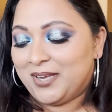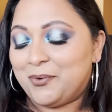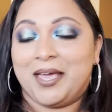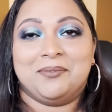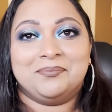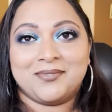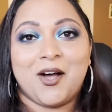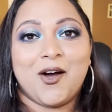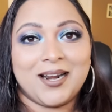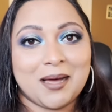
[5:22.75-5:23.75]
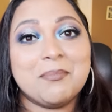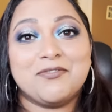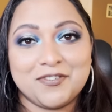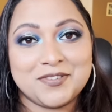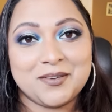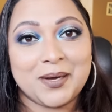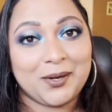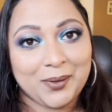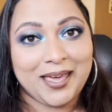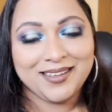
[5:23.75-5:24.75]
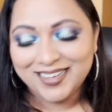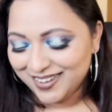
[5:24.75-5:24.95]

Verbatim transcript: Okay, on number 51, okay?